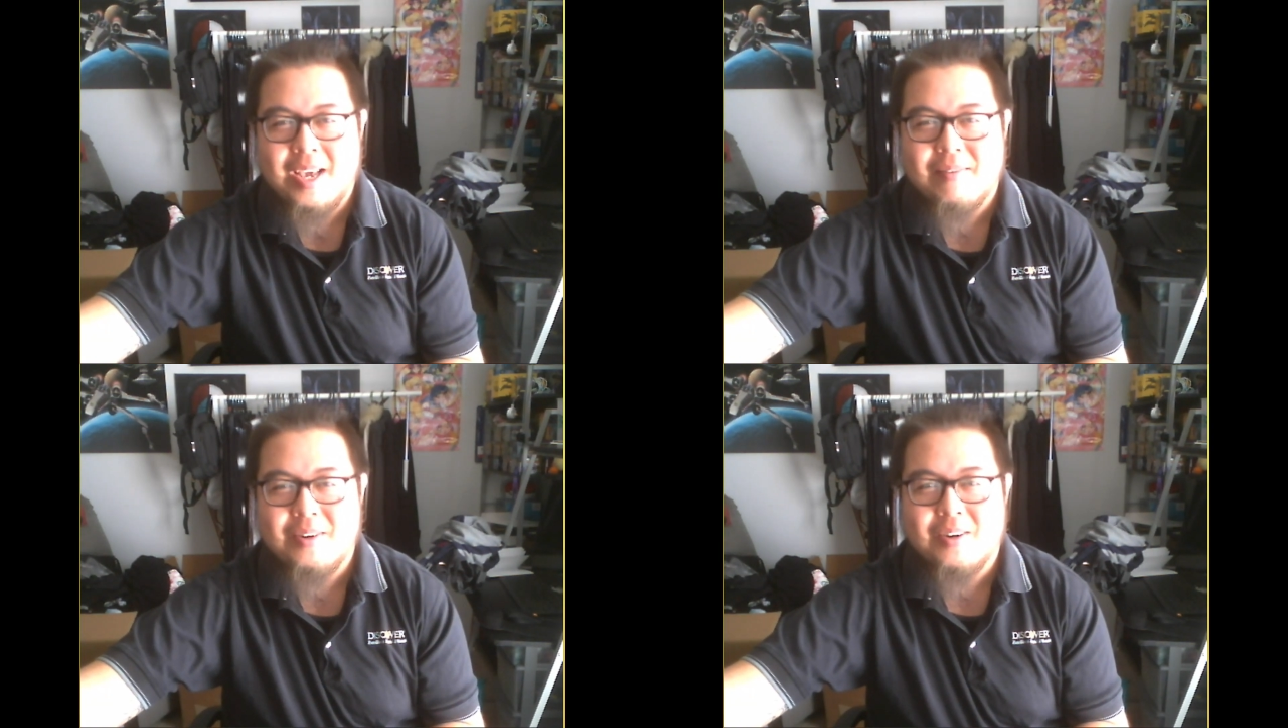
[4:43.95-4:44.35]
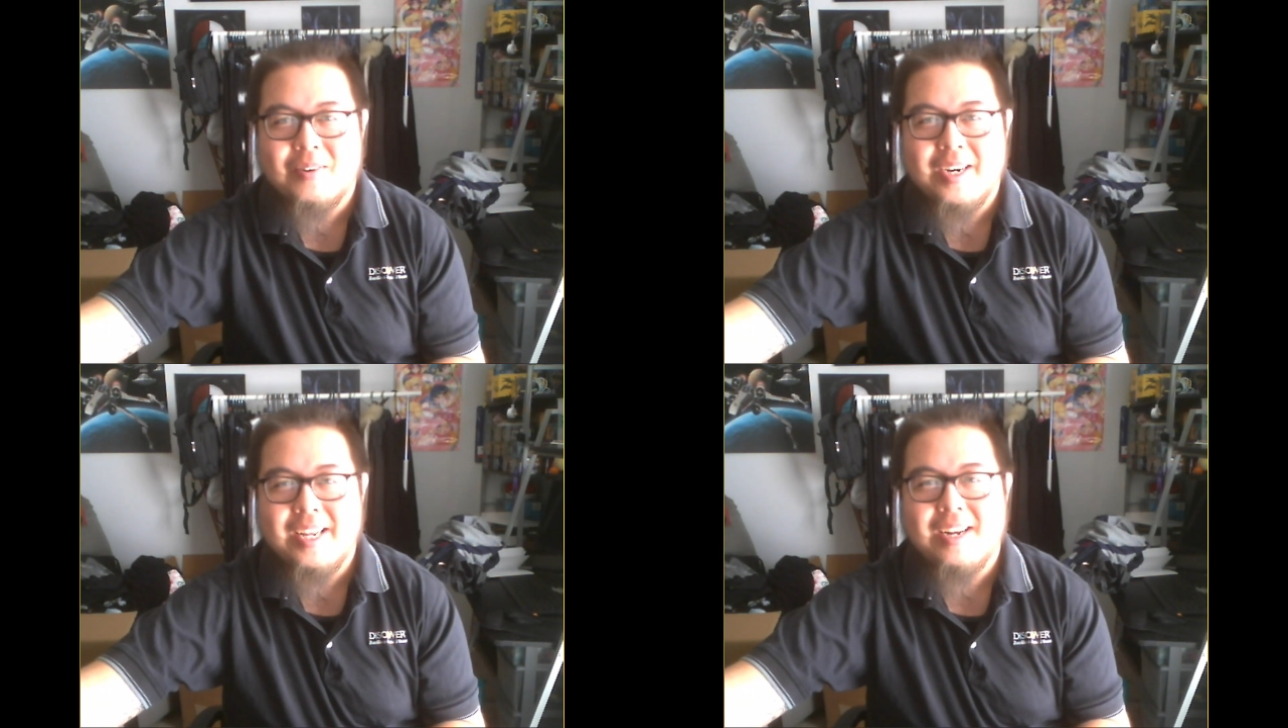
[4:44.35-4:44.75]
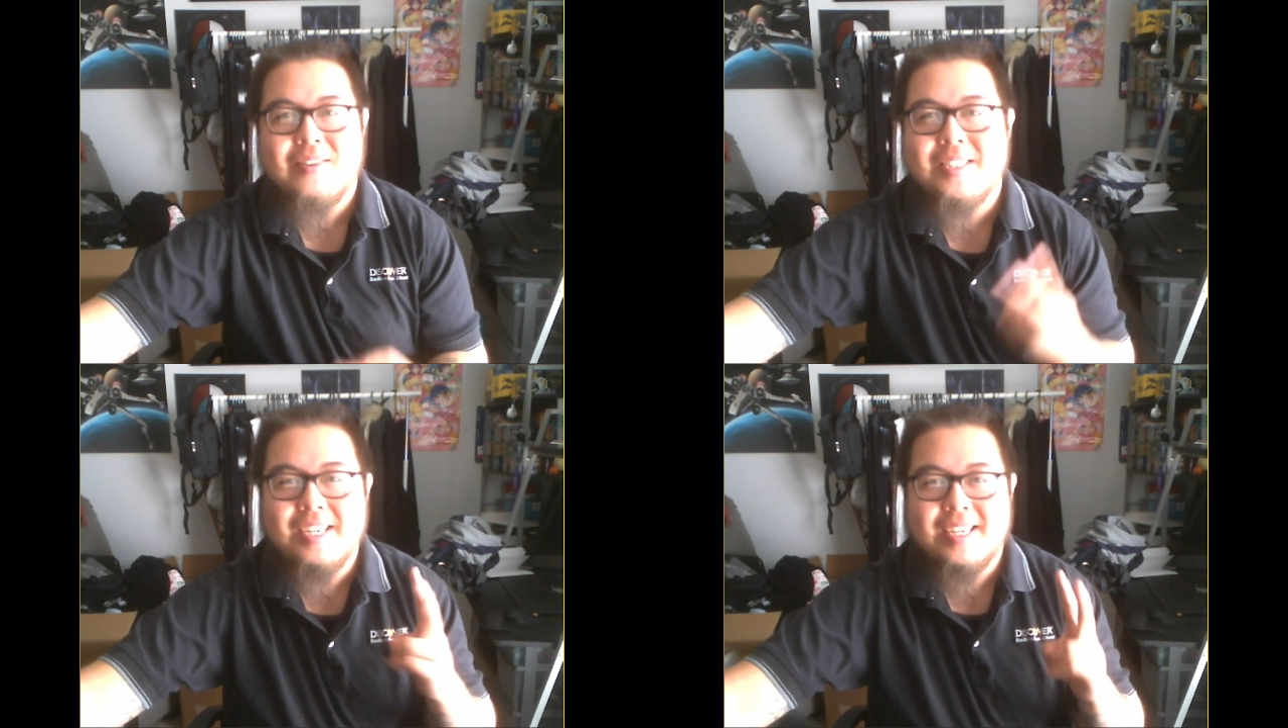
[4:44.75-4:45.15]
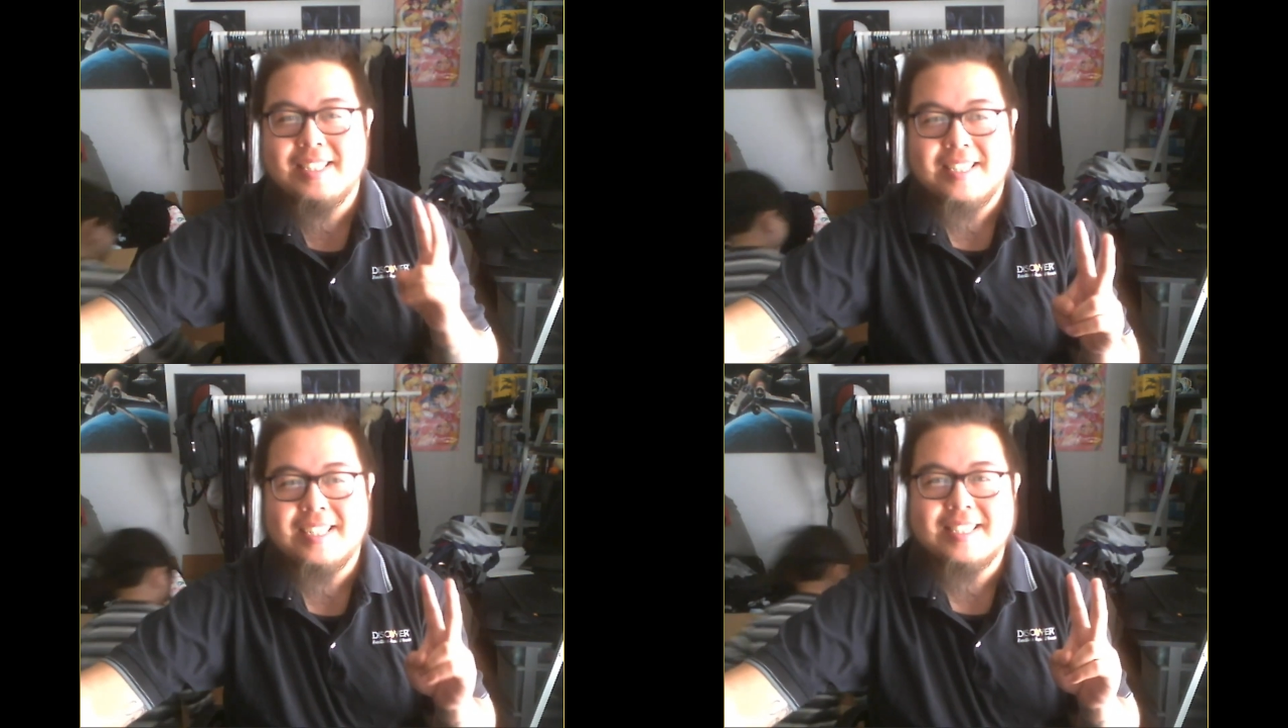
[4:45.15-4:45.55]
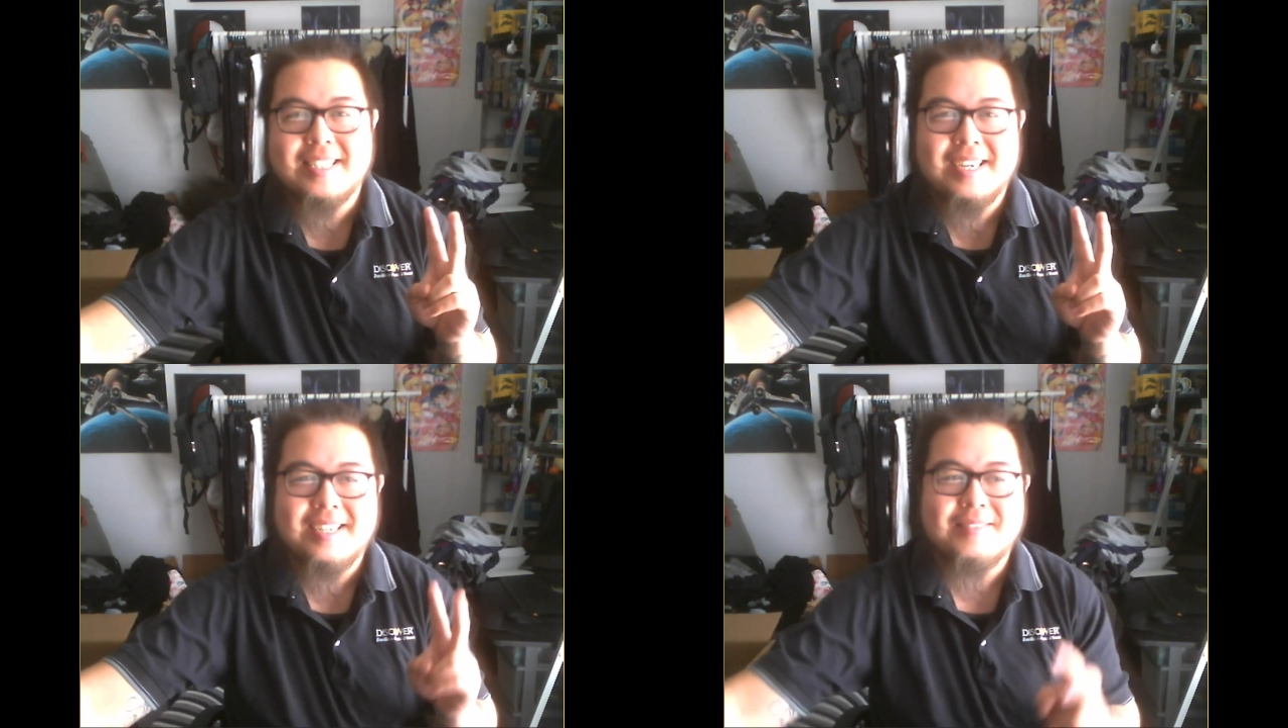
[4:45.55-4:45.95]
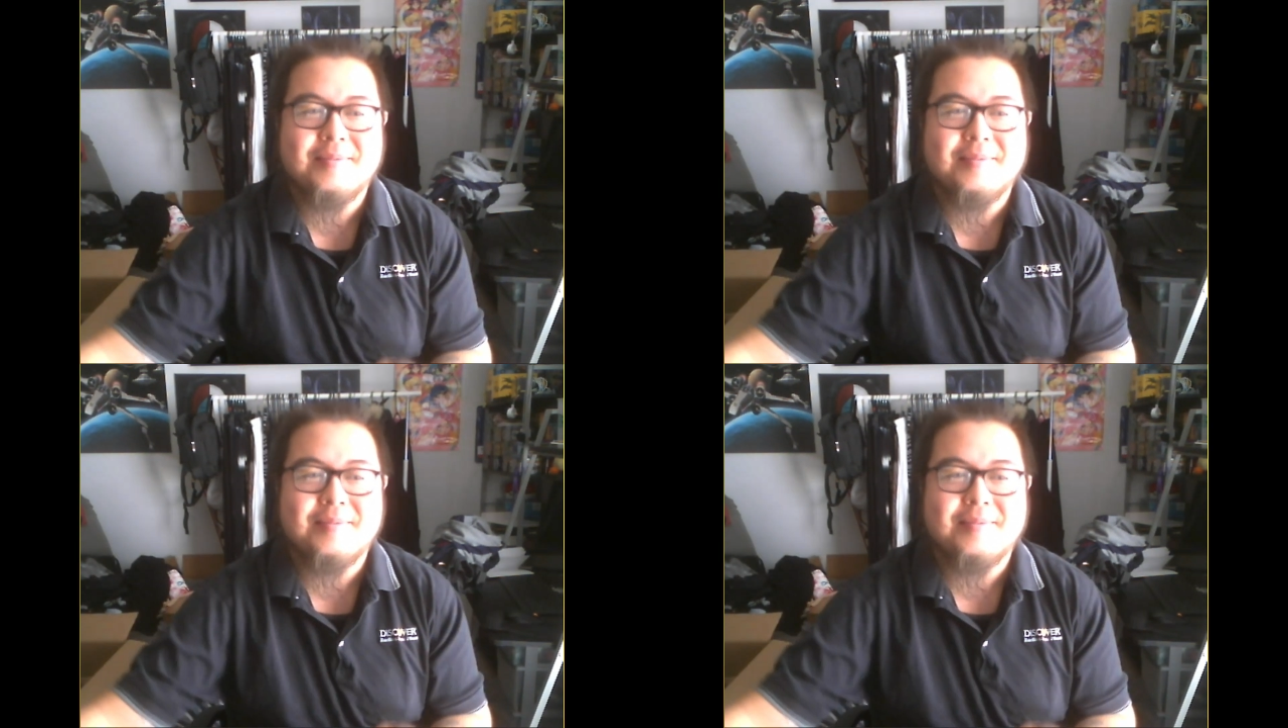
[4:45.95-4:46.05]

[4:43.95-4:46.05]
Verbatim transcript: haven't already. And I'll see you guys next time.